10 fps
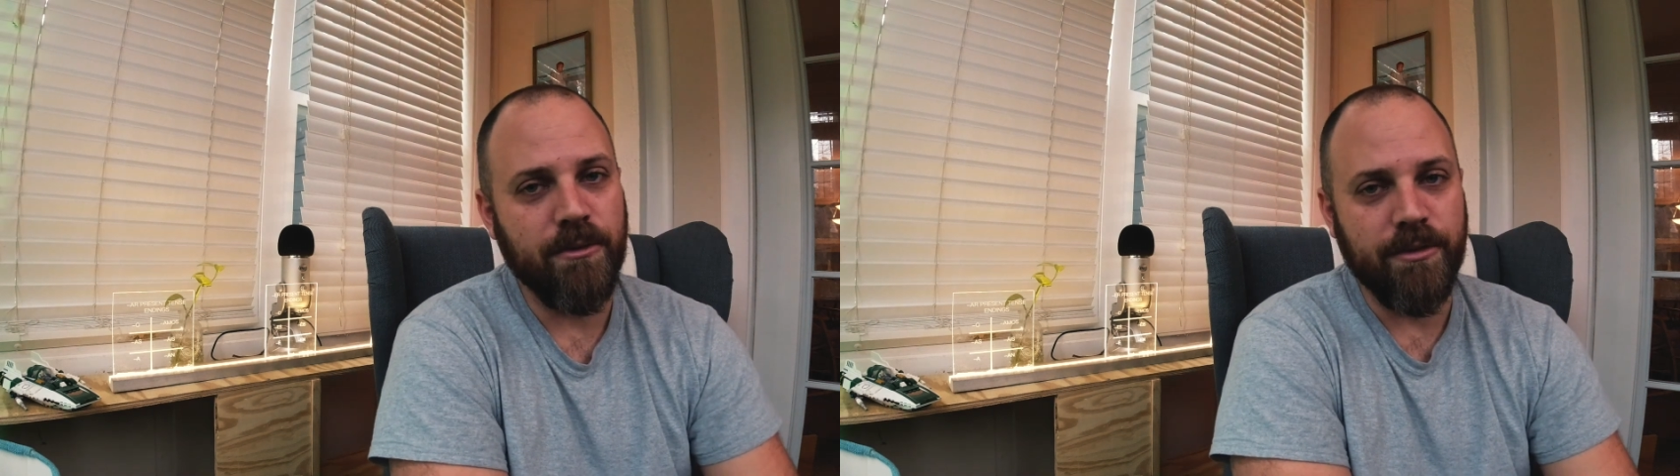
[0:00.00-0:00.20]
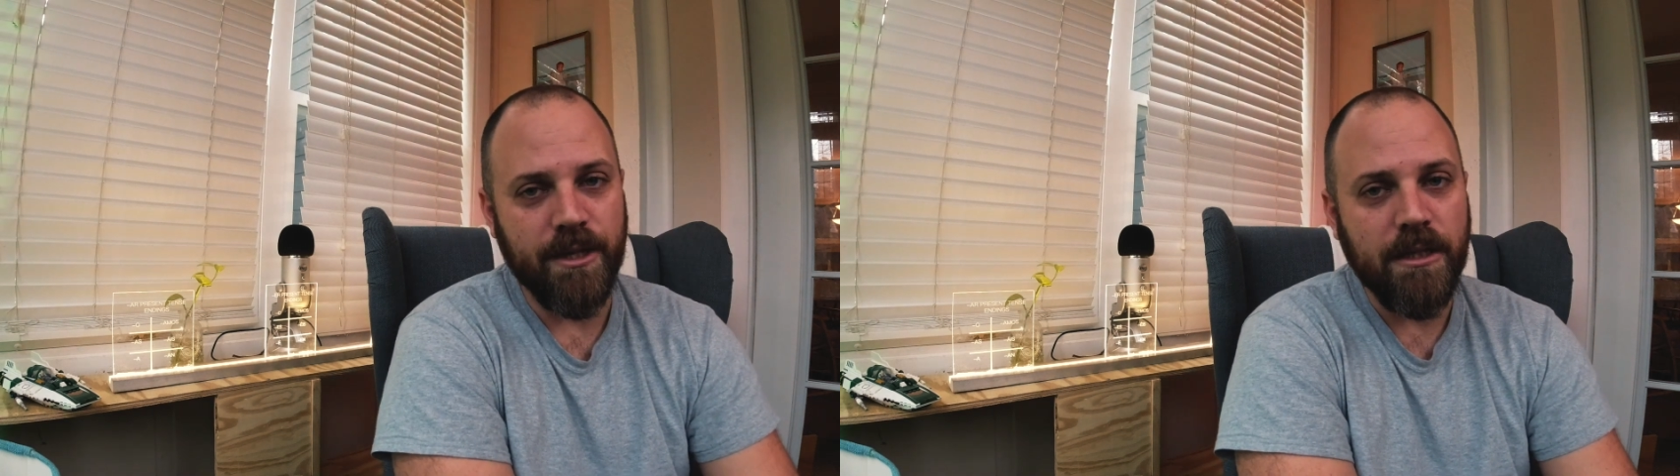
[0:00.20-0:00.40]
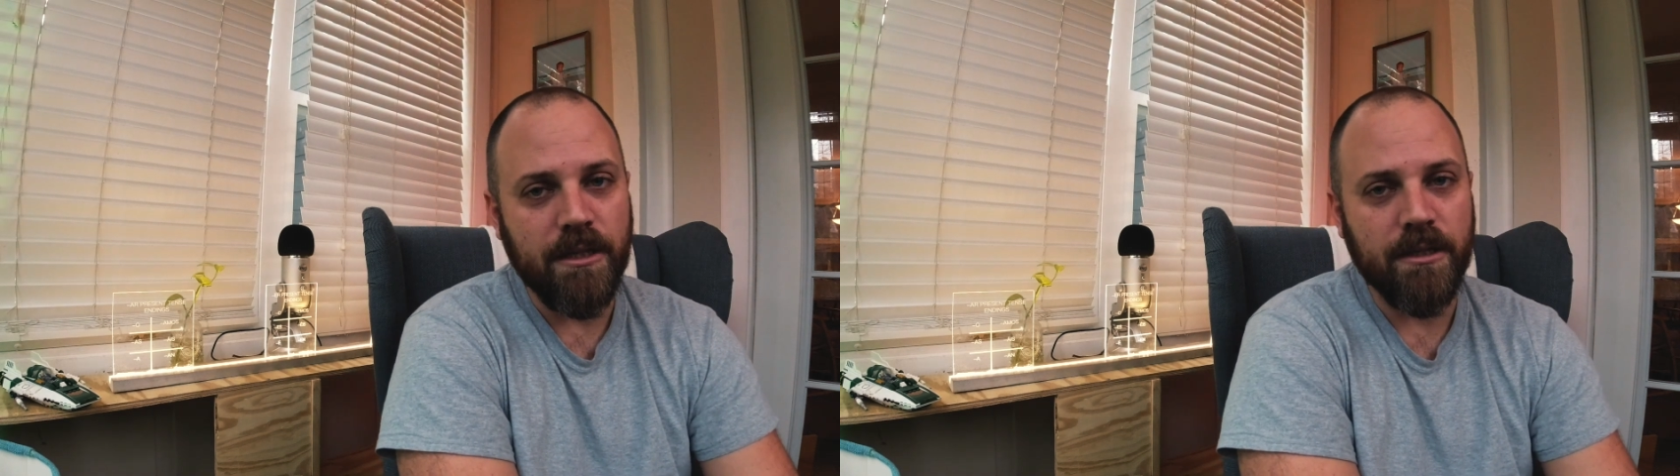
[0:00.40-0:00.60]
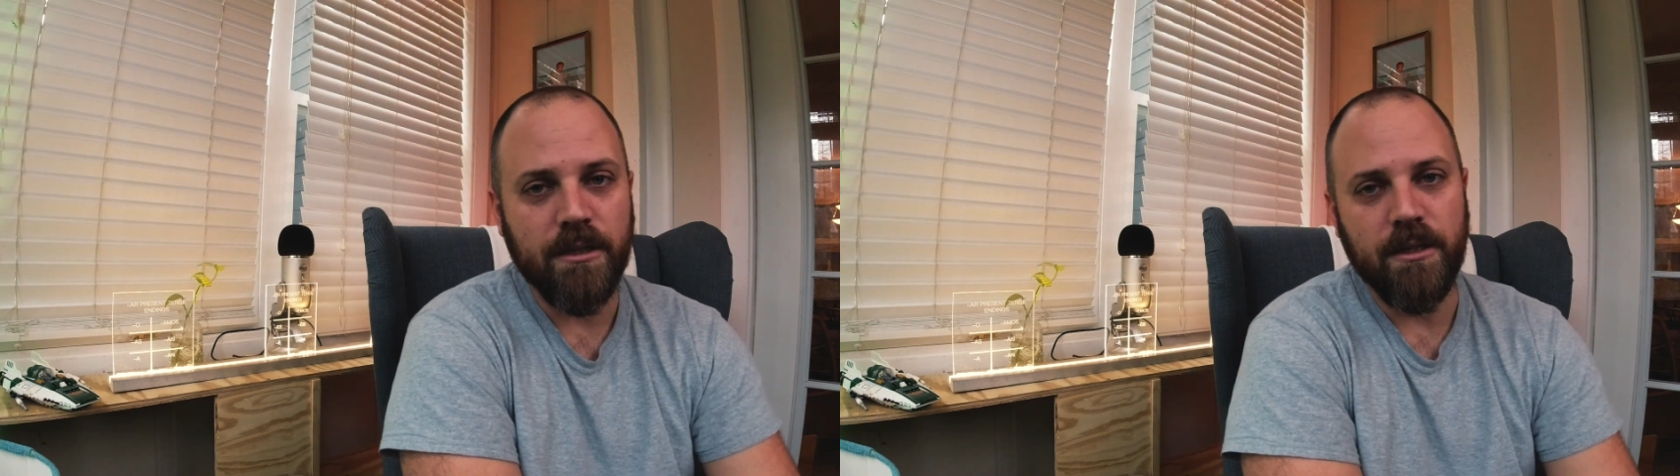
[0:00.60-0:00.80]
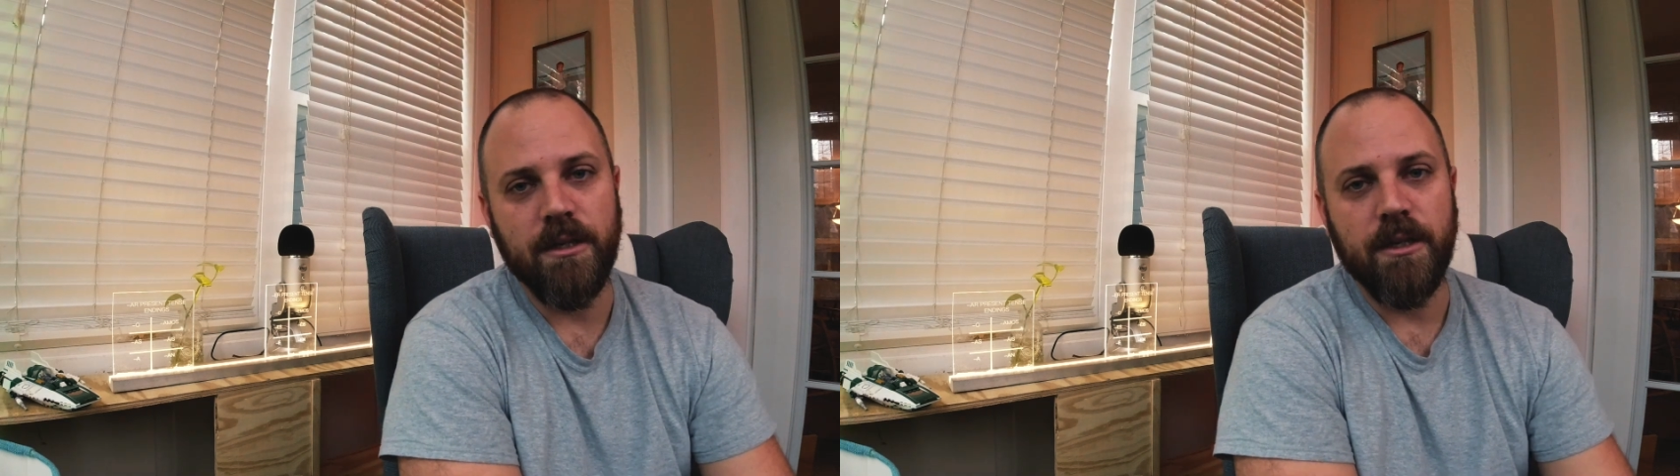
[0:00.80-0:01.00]
to think,
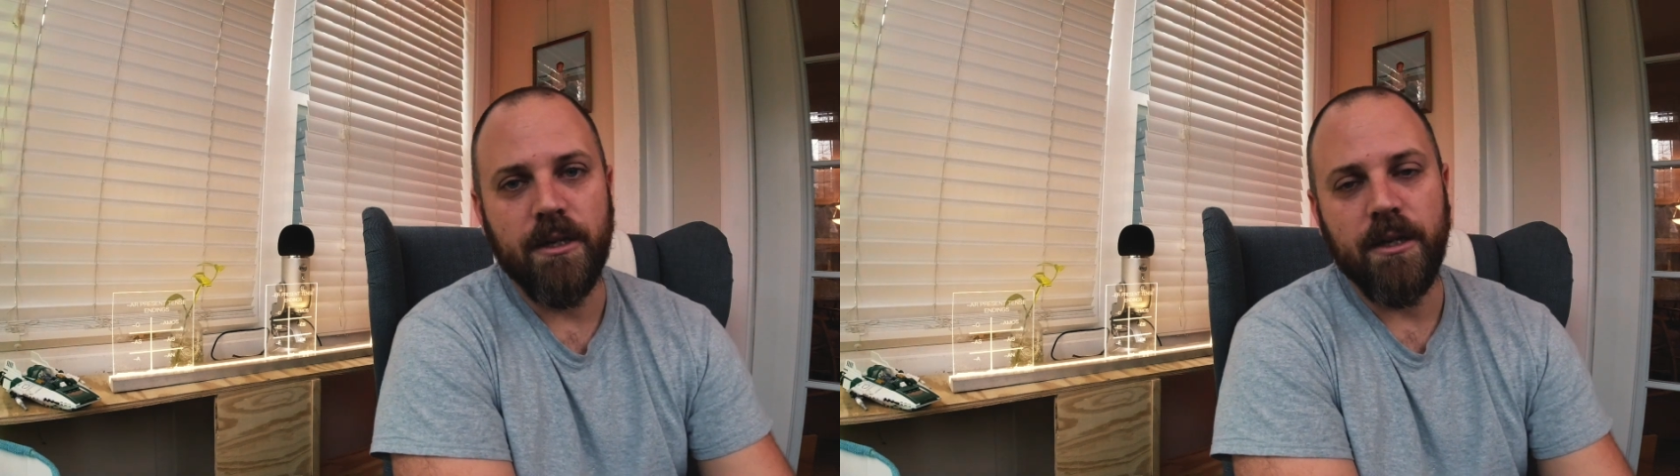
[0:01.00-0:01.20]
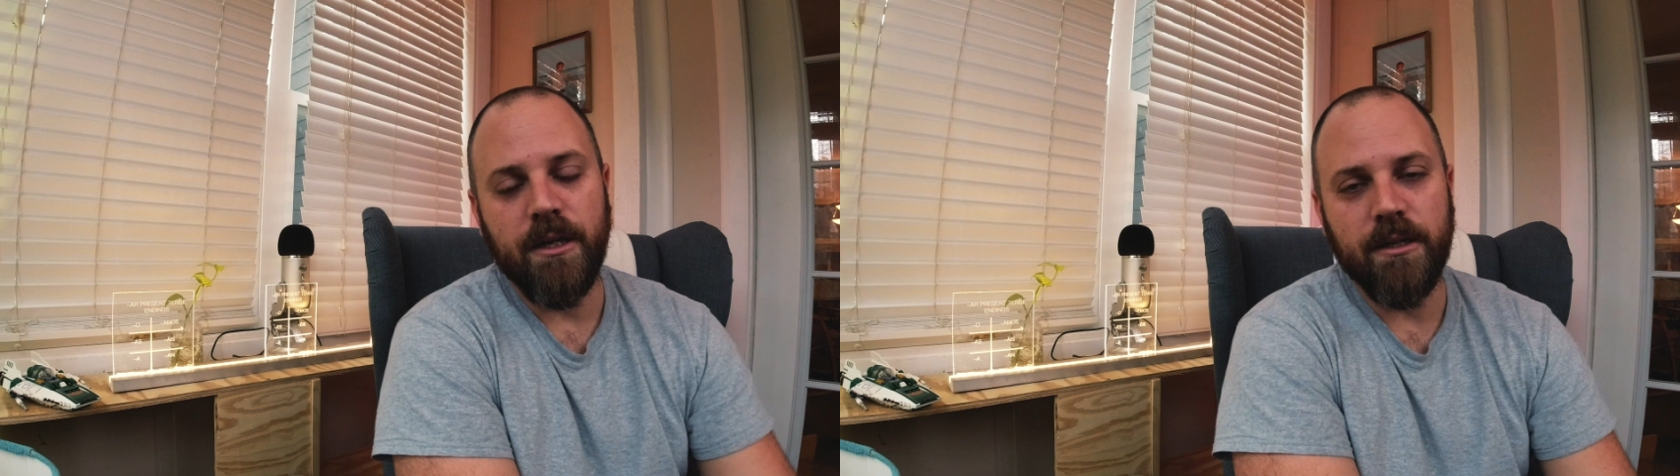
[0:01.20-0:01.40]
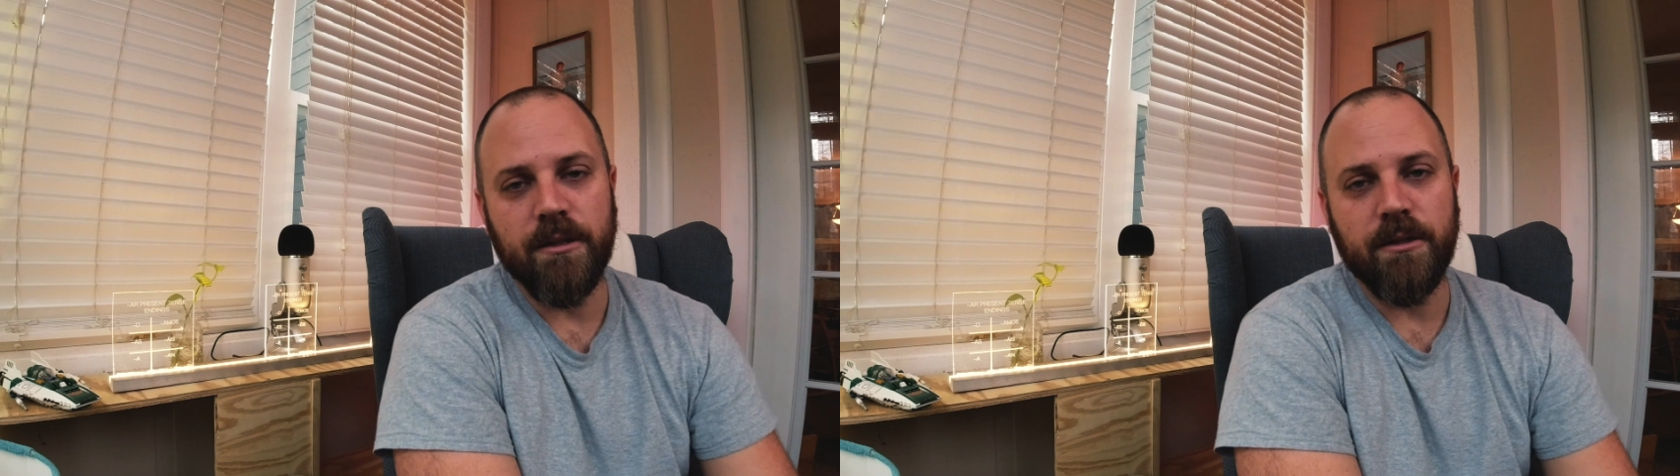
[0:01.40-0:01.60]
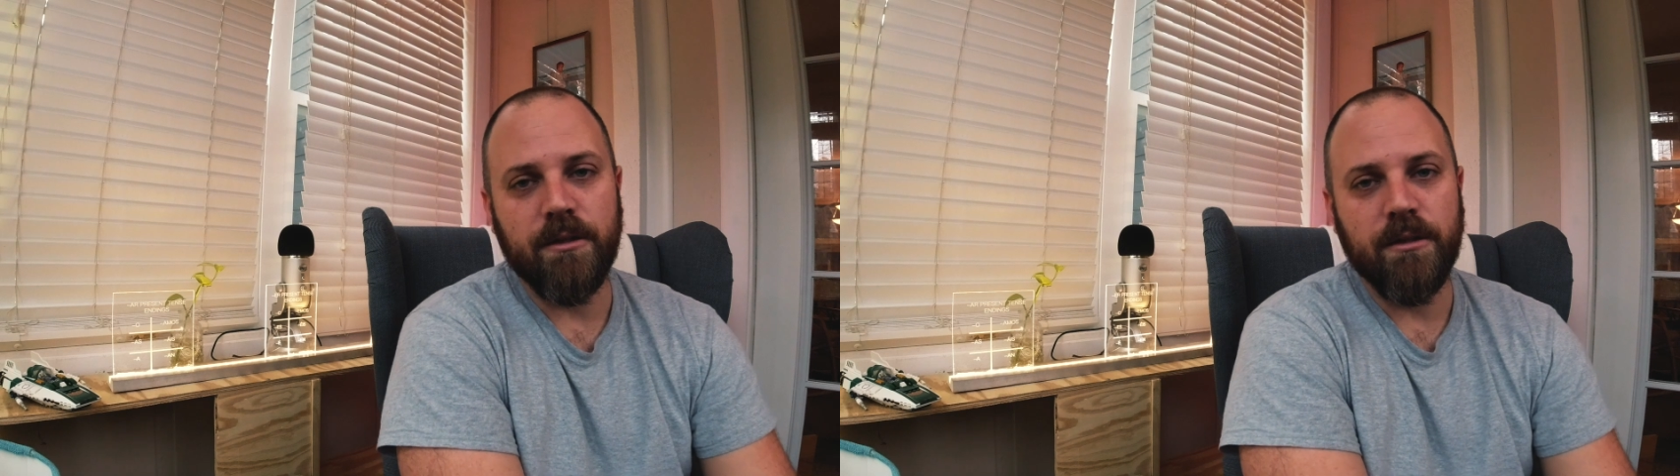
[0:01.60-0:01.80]
and